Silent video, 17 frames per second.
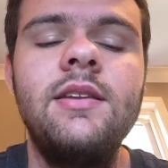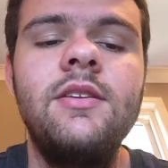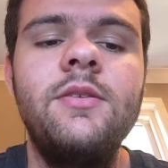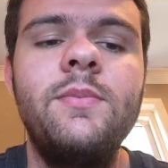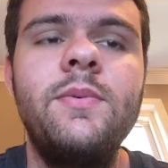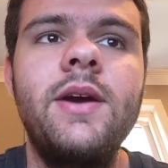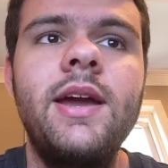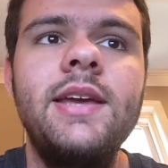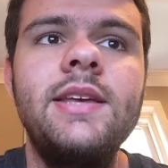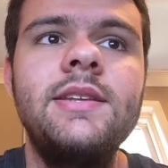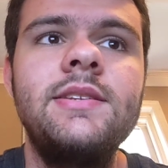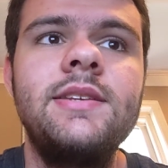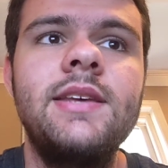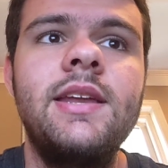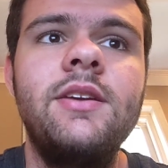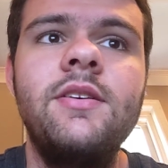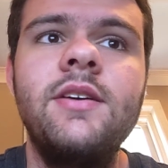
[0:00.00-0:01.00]
do
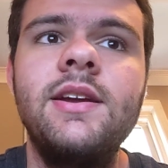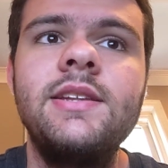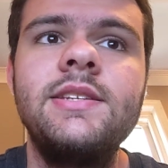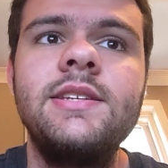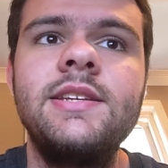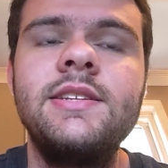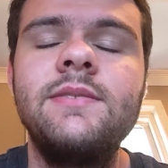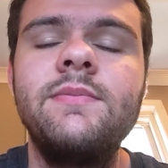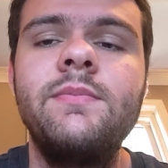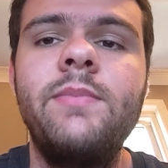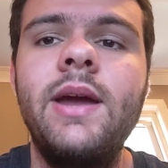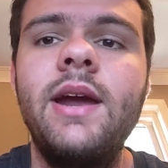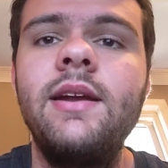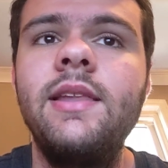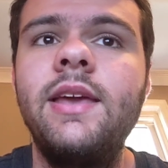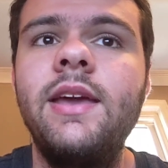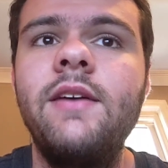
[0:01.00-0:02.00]
praise and criticism
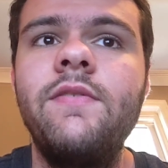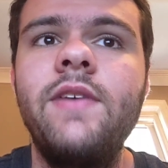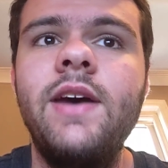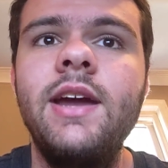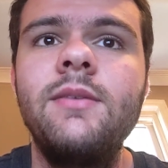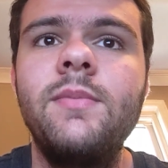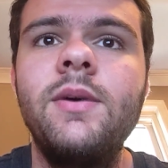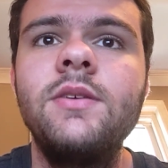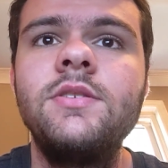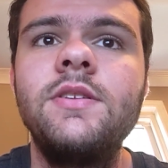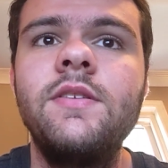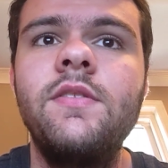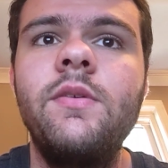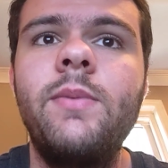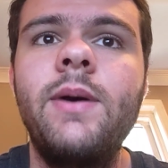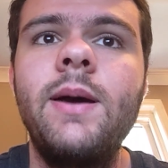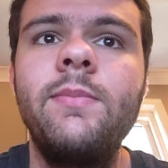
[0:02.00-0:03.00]
barely affect most
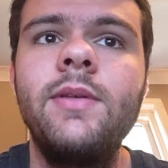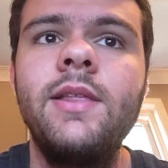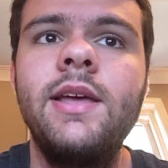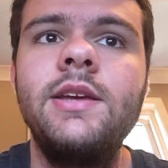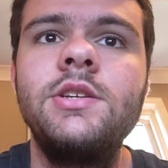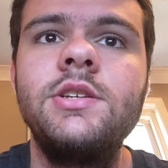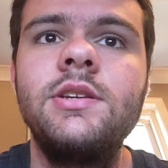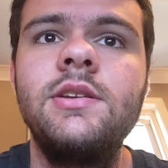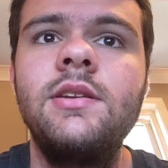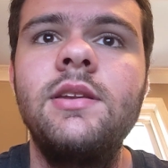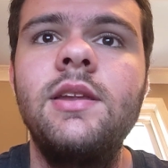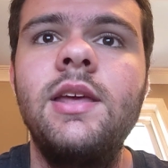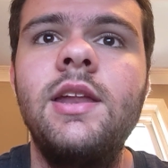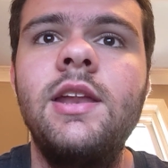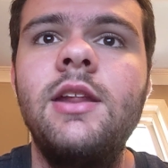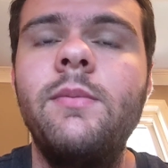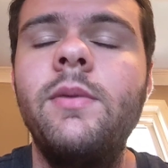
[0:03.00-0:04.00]
of the population
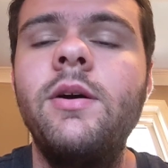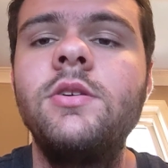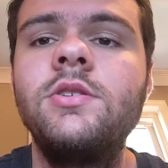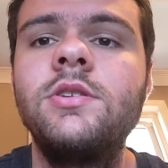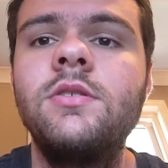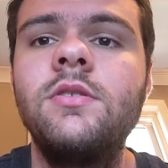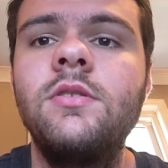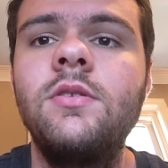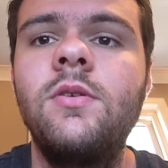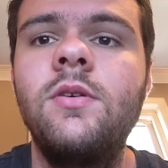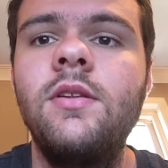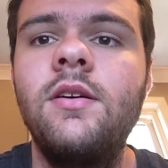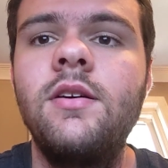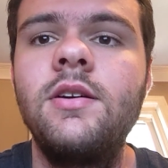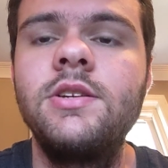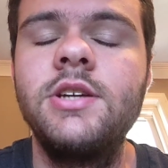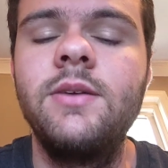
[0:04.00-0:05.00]
in an emotional or
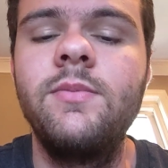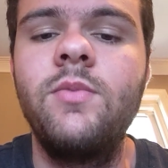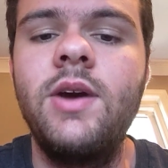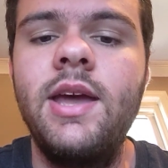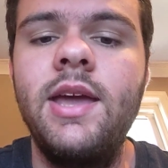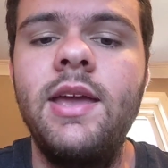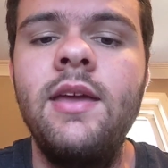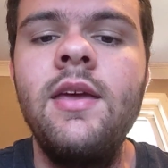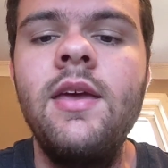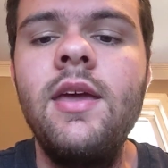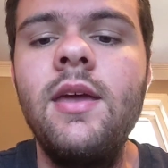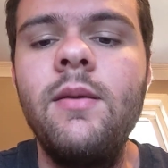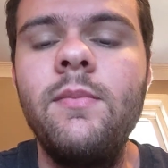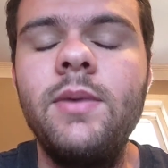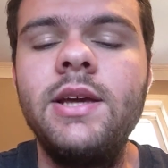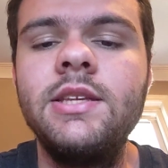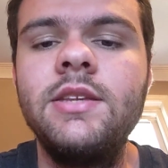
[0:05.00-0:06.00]
long-term way?
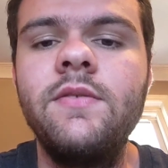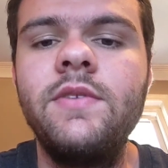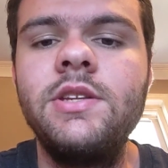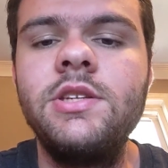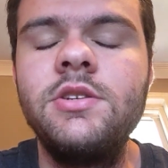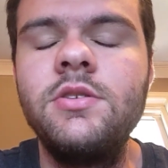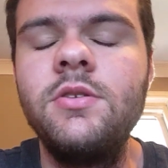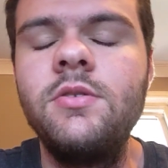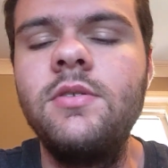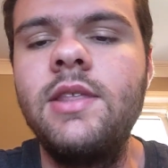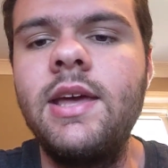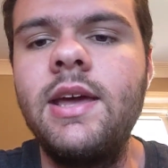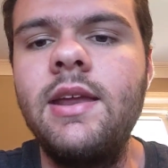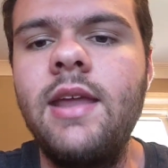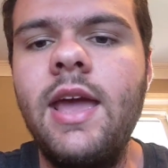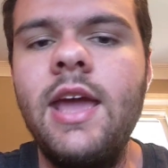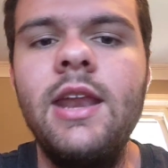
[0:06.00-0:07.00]
Because if it's true
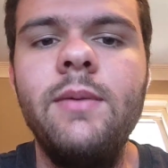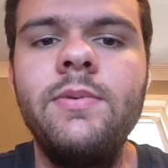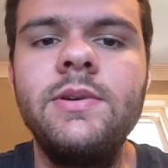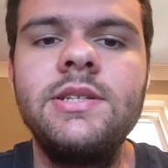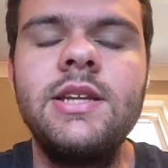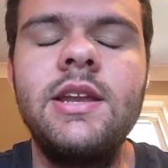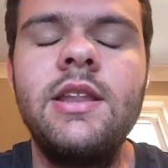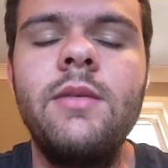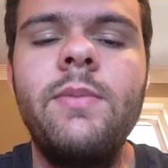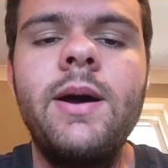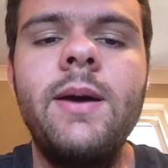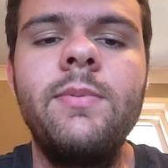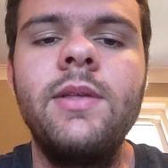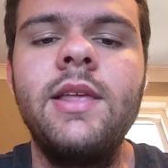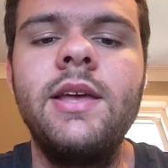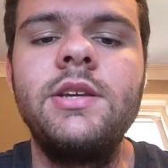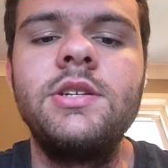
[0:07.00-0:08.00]
that 80% of the
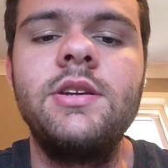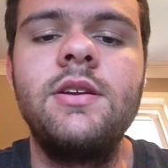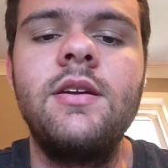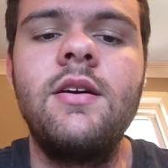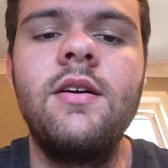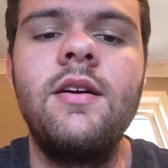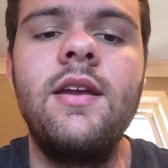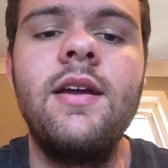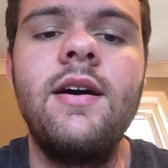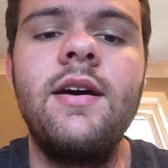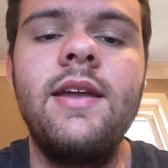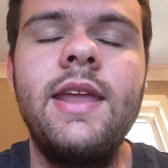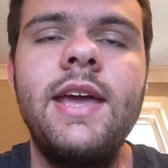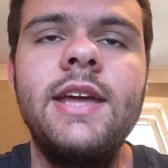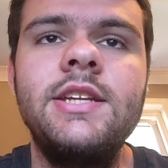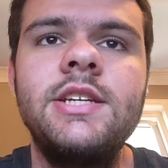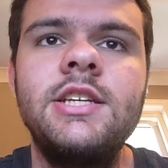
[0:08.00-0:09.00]
population are
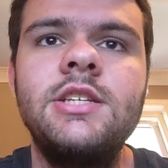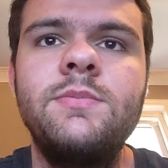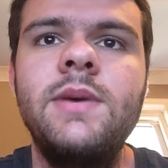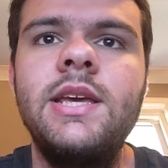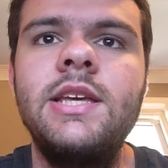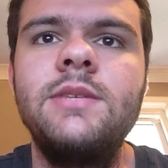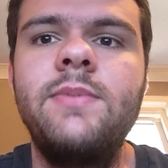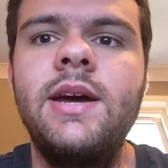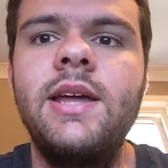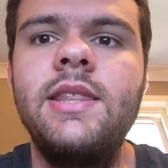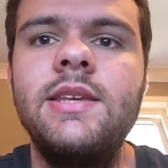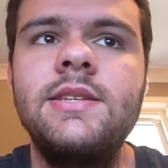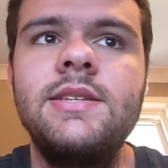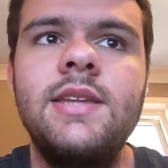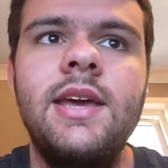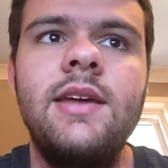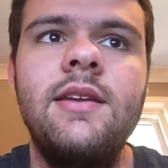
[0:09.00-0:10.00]
non-HSPs by
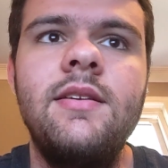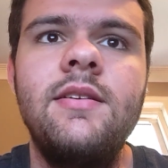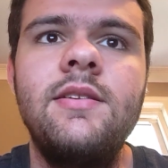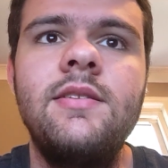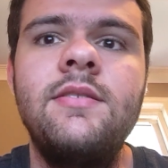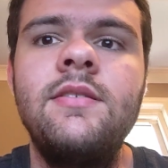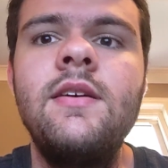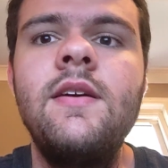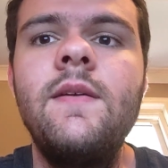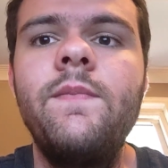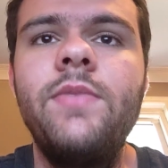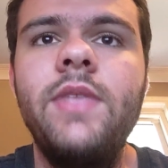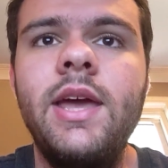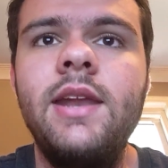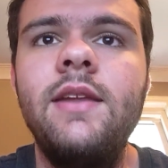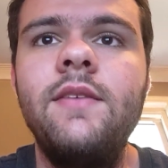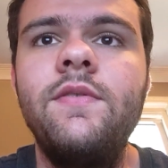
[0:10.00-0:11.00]
these standards,
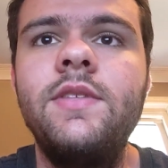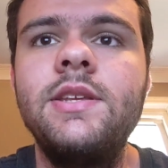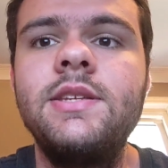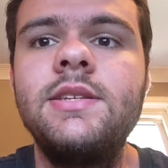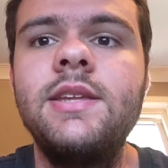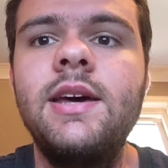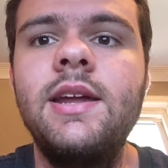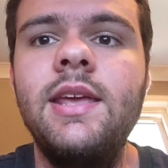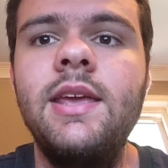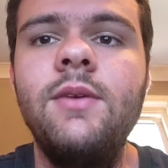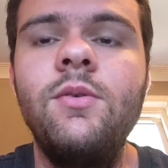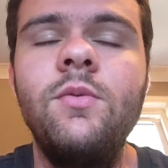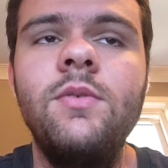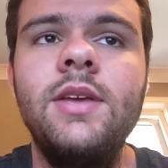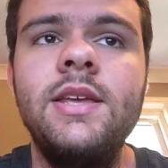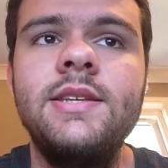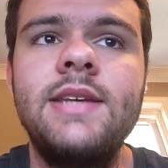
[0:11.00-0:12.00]
and if this study
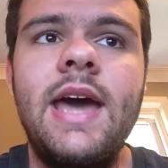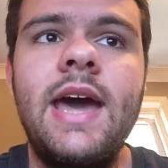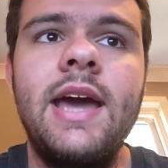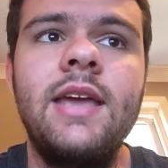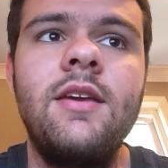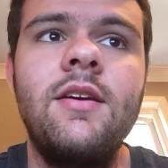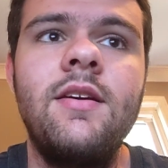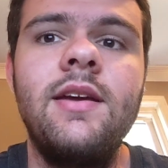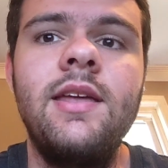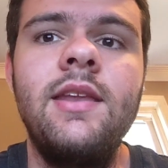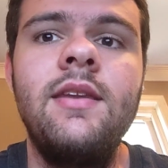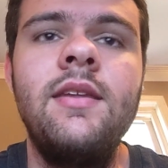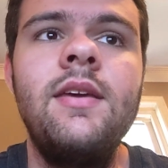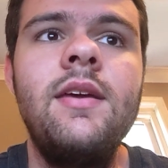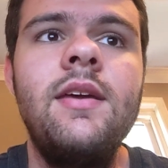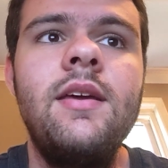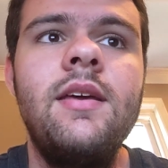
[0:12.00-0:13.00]
is accurate,